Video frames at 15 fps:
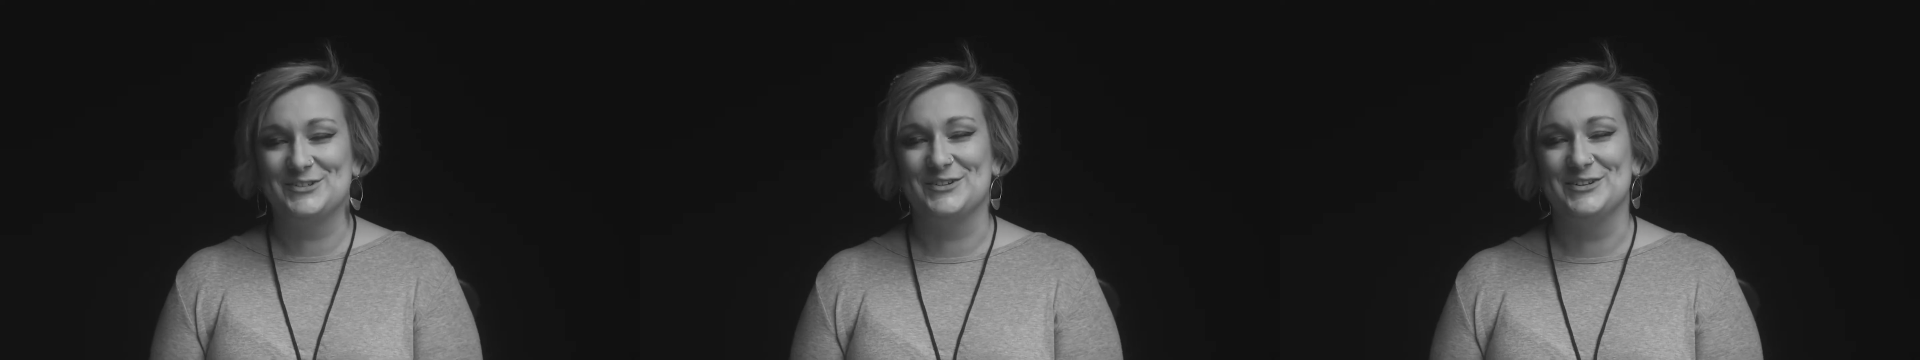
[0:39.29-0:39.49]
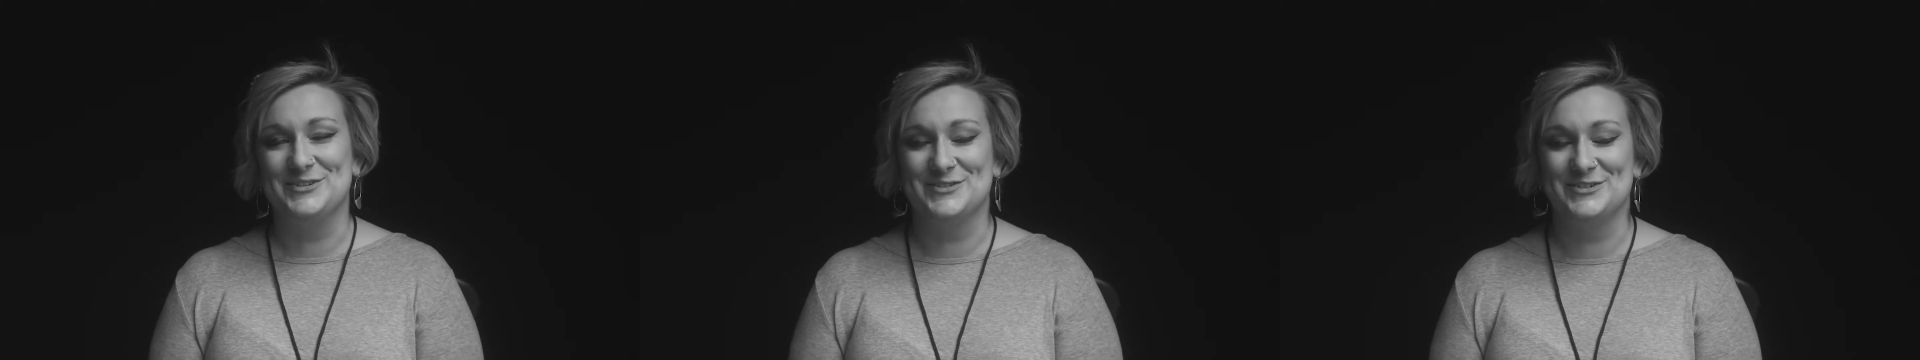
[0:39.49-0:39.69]

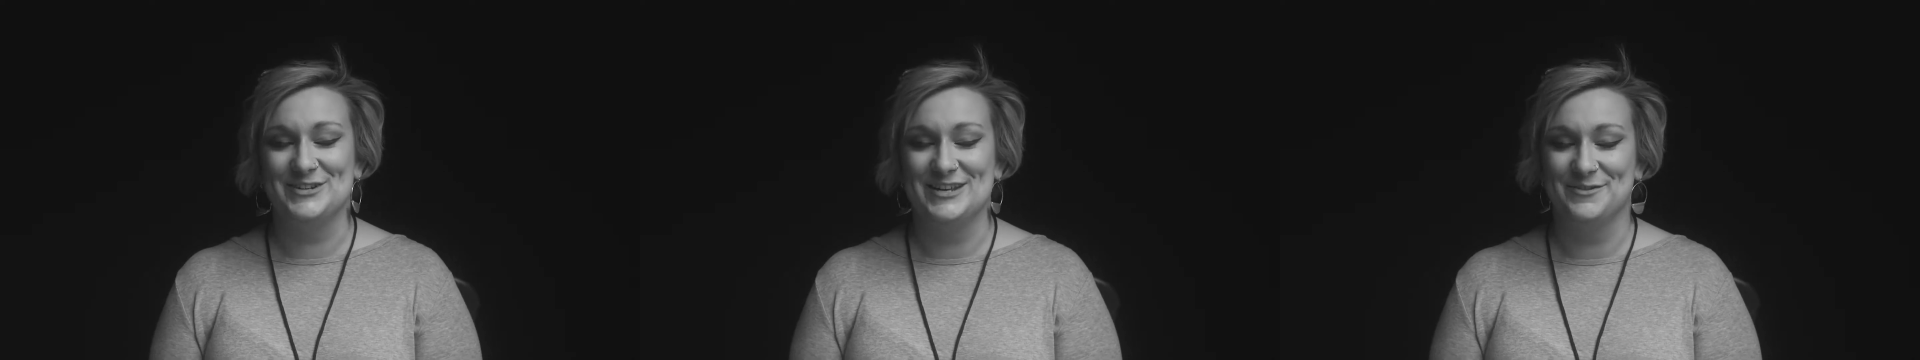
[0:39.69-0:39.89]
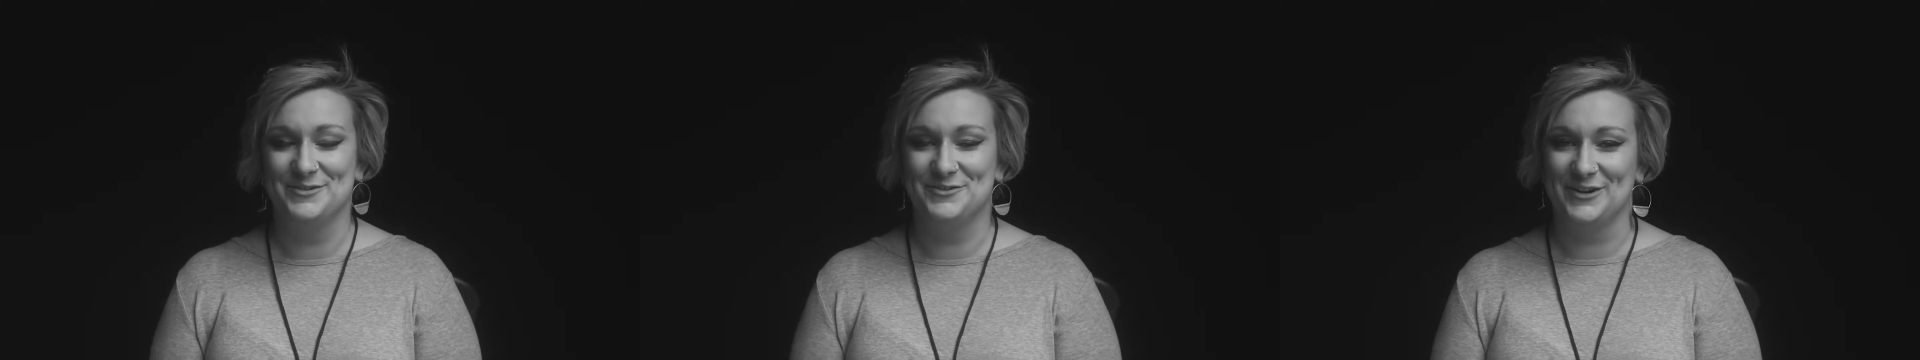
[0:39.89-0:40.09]
so
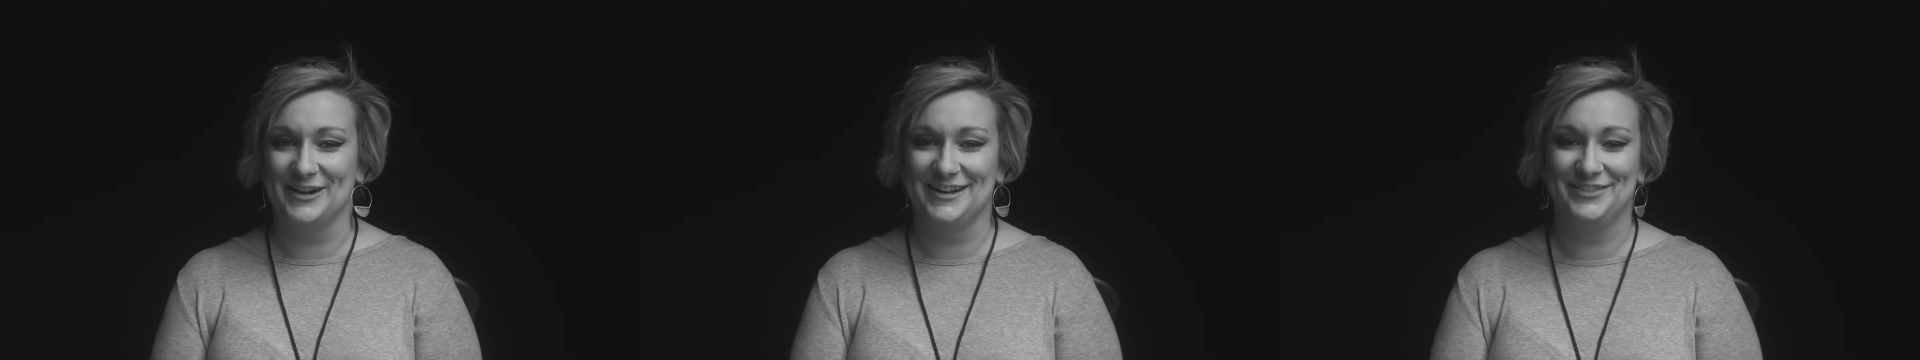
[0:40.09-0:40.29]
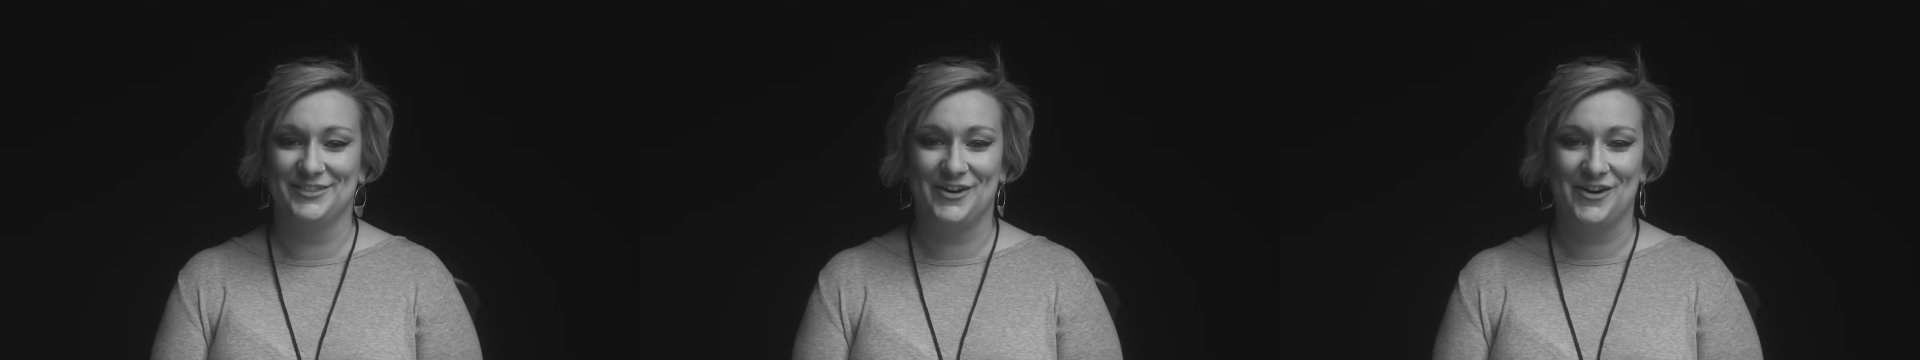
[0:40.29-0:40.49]
he would
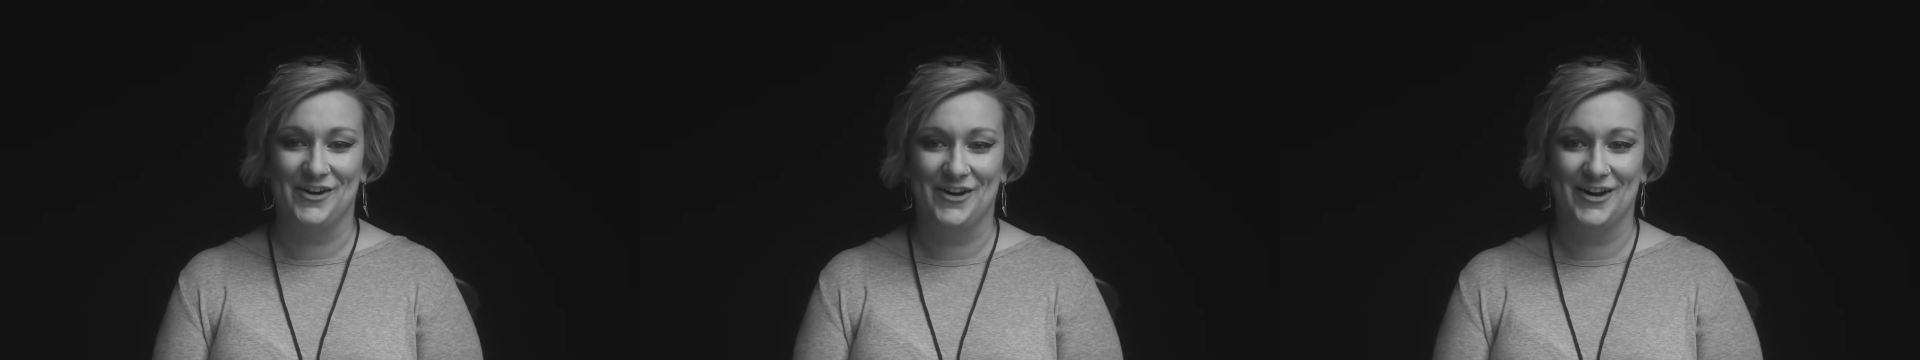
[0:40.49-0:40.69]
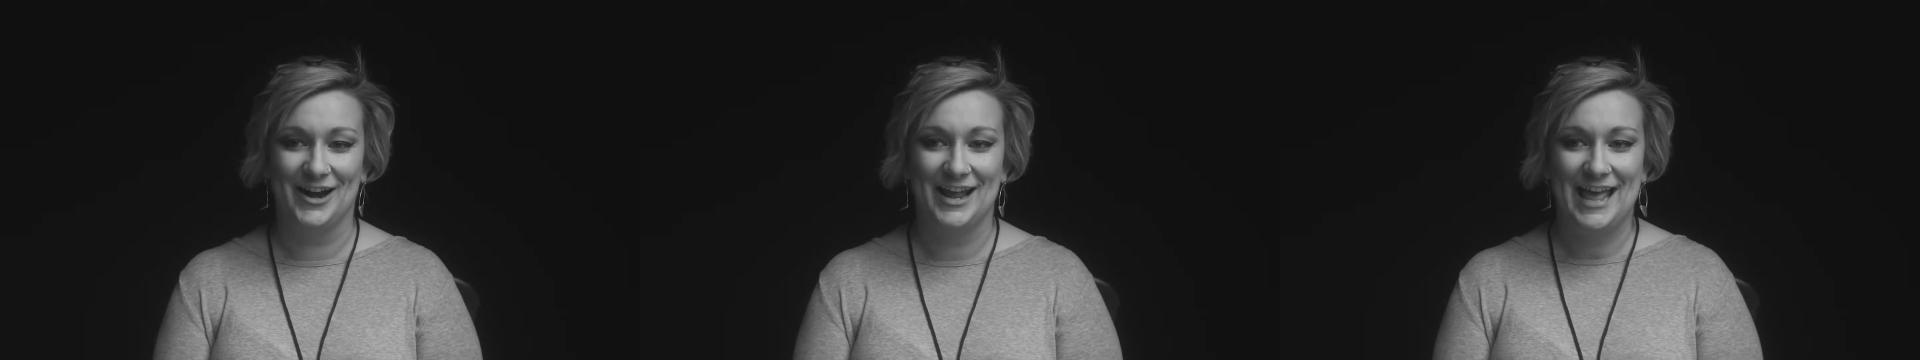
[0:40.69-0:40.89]
drink in the
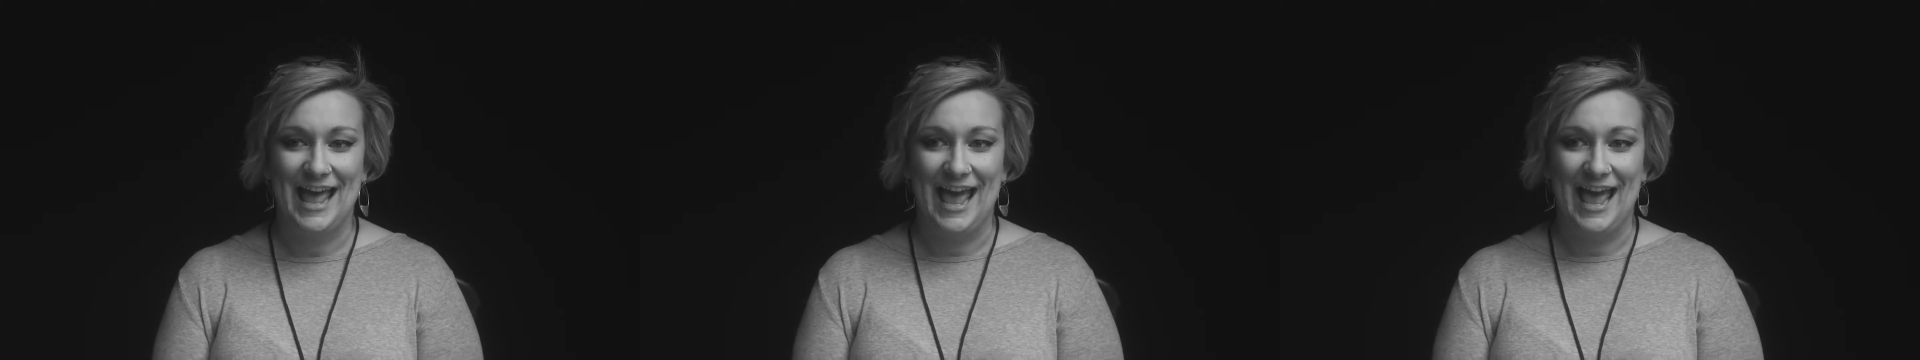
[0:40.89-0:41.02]
car,